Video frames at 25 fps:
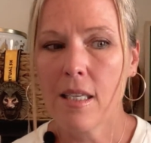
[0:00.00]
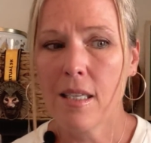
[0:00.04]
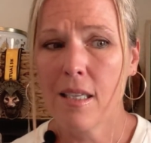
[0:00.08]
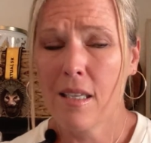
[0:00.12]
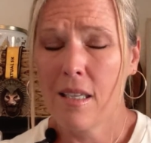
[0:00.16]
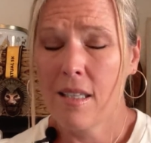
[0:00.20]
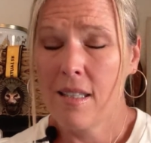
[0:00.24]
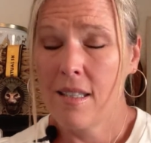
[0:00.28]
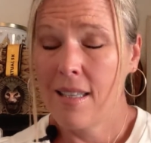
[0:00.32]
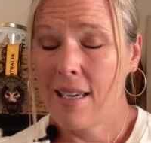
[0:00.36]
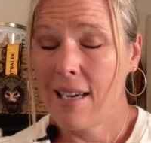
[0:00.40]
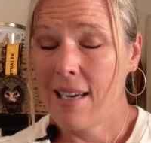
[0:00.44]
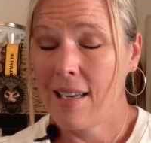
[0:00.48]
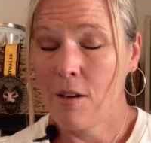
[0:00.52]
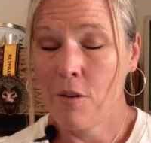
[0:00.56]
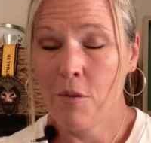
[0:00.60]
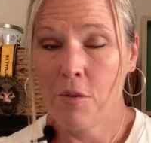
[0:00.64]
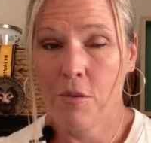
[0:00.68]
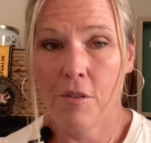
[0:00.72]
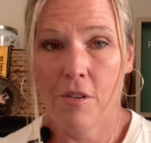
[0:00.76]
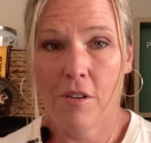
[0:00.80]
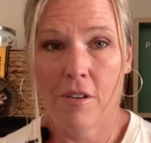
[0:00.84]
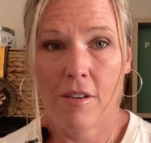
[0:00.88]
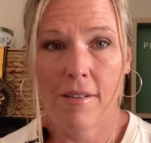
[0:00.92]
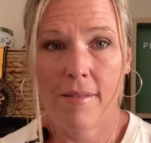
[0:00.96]
That
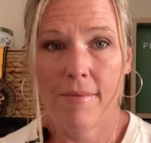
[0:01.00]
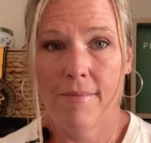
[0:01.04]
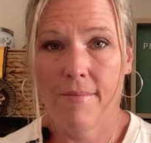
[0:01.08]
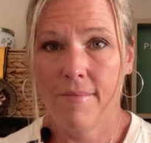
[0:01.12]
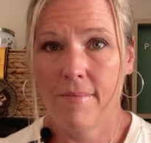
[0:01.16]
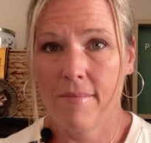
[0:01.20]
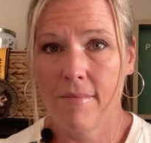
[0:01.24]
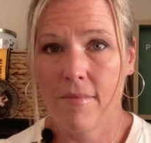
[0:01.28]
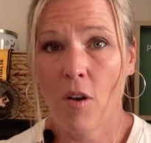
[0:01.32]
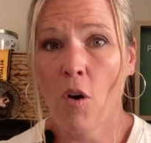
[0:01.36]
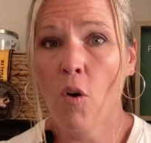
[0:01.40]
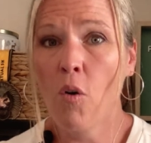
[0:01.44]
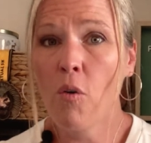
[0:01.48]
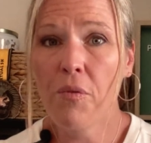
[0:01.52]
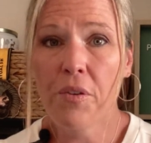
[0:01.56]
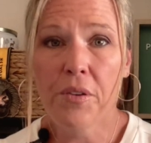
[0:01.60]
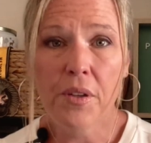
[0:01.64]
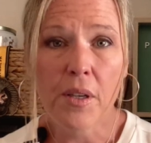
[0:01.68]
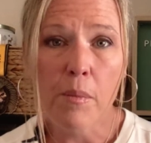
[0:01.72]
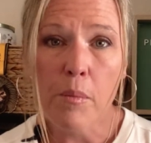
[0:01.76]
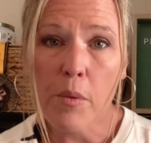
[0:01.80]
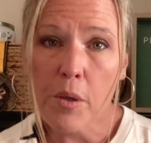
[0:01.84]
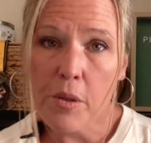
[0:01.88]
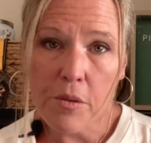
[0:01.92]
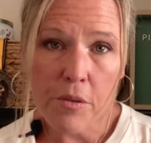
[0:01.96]
owner,
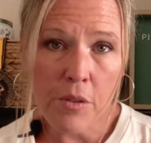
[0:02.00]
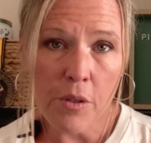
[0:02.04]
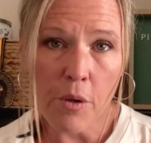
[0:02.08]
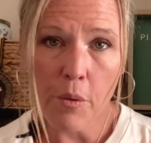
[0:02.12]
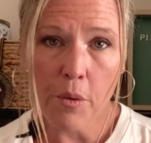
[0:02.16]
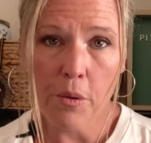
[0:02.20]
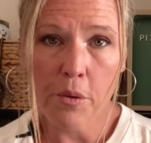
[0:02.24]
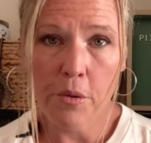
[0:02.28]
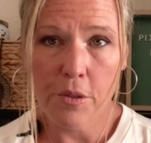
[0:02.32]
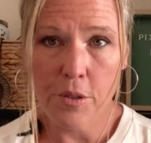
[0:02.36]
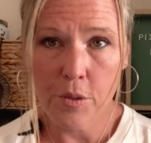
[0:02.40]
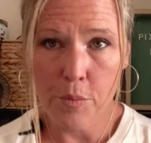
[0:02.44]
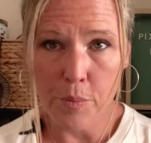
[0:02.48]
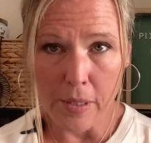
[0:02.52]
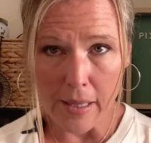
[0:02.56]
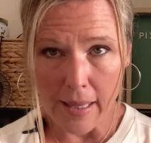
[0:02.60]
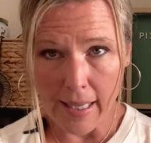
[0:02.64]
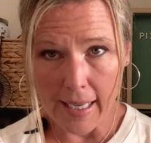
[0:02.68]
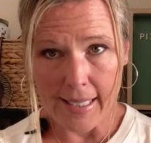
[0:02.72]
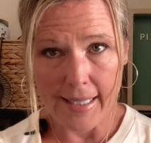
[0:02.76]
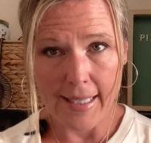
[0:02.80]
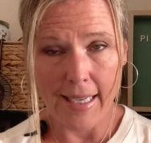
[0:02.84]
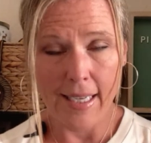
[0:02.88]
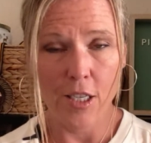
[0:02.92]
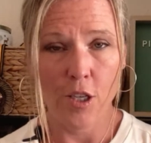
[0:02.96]
hopefully no owners would
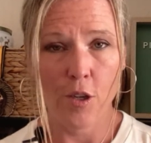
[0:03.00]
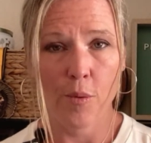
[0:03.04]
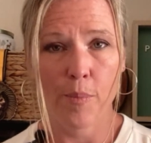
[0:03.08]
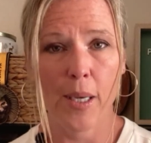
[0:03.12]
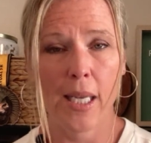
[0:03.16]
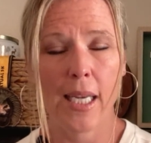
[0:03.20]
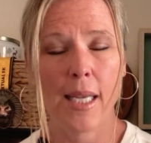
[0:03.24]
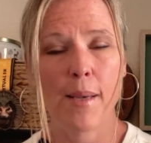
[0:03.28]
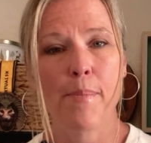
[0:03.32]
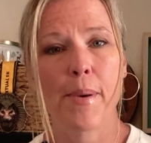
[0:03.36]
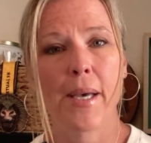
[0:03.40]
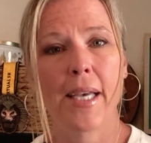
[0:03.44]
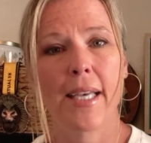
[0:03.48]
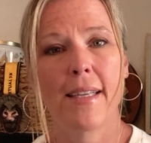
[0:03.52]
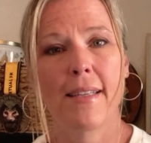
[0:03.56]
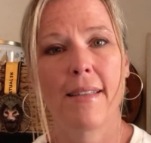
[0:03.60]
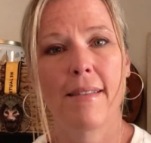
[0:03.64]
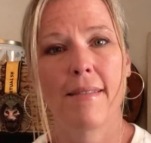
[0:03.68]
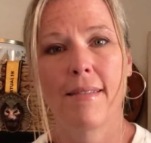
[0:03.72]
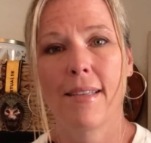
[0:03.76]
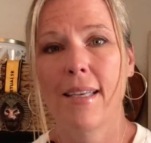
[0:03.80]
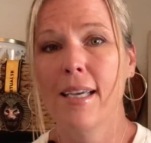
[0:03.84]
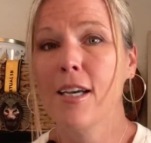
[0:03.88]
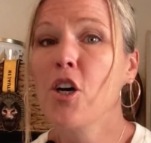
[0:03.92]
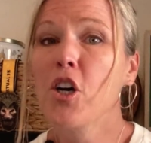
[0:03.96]
take your money, but
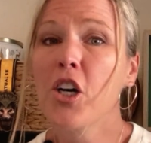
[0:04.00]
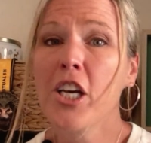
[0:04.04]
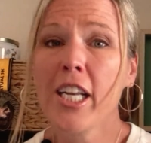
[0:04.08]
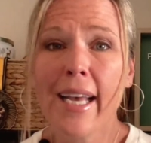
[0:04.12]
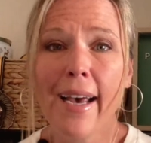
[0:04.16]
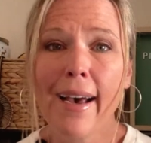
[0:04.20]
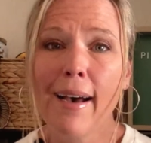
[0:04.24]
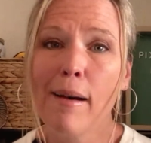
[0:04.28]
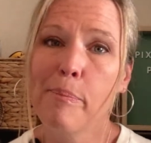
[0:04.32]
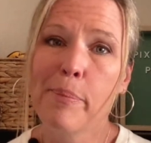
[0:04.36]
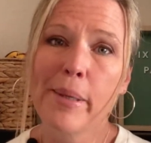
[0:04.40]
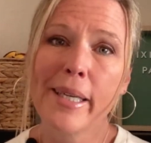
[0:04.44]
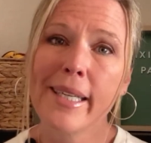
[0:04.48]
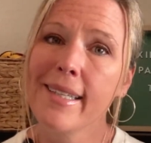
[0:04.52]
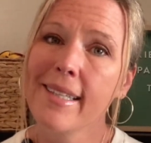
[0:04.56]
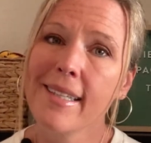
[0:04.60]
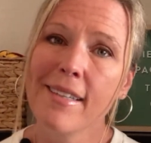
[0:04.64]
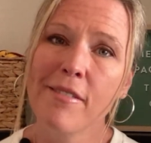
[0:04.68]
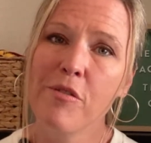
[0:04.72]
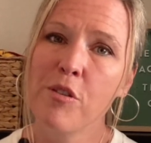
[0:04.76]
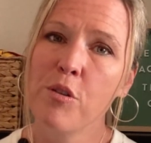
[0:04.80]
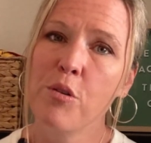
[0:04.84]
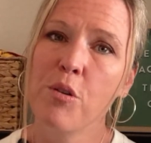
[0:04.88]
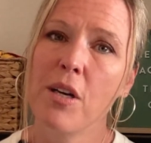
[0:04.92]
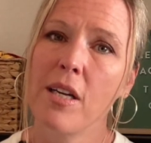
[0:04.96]
it could happen
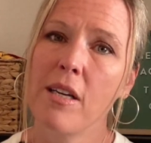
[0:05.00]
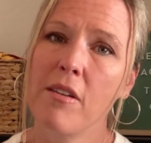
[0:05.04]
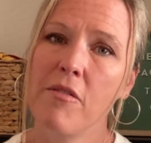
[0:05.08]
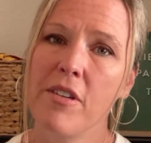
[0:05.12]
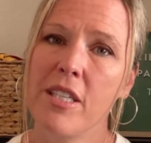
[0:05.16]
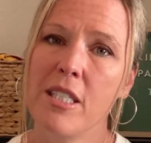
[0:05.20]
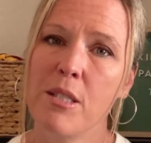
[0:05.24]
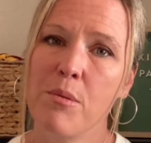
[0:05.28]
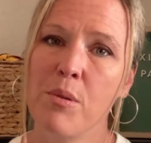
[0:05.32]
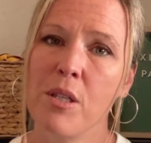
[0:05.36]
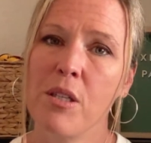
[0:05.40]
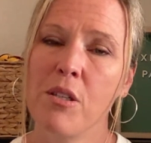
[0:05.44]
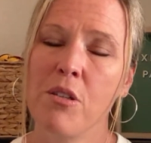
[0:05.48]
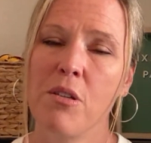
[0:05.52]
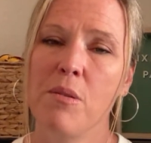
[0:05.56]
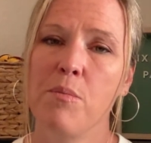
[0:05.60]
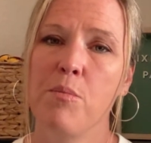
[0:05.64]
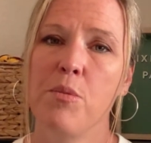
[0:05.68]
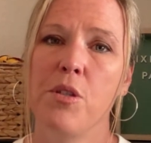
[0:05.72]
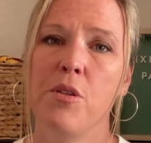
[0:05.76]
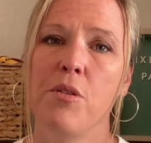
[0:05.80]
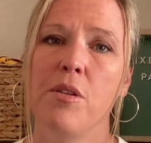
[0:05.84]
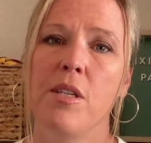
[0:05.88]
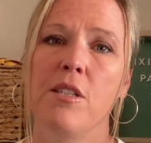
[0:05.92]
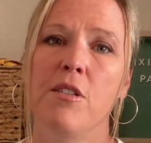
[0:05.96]
if you're on a Facebook group
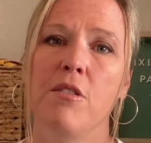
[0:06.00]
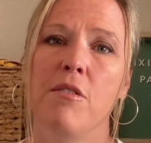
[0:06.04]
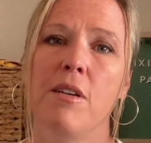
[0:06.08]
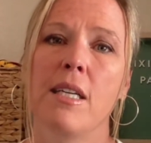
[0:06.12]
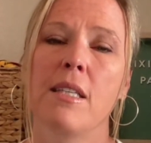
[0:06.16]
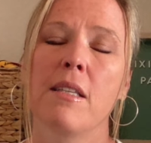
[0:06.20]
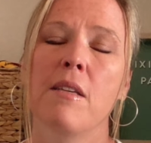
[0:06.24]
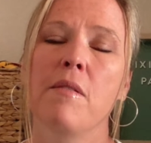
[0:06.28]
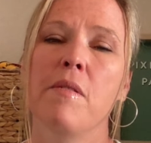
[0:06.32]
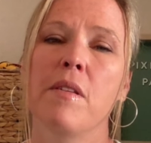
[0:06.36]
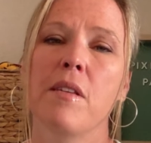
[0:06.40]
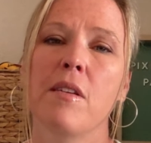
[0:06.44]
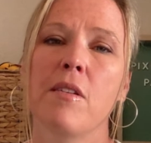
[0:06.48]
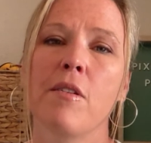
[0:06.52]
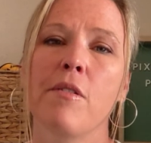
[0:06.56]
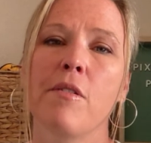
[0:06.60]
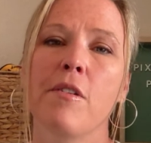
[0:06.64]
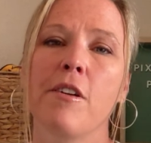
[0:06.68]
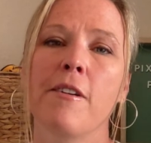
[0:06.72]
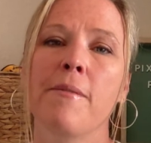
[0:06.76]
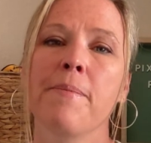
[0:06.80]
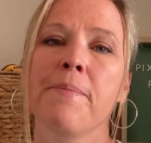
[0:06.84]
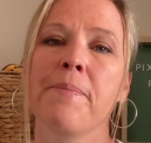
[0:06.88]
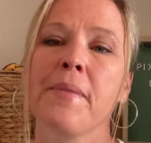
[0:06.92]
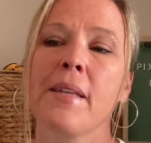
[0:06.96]
doing it directly with an
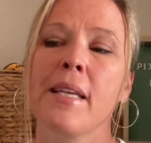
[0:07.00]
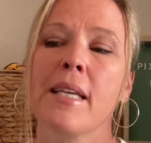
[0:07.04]
owner.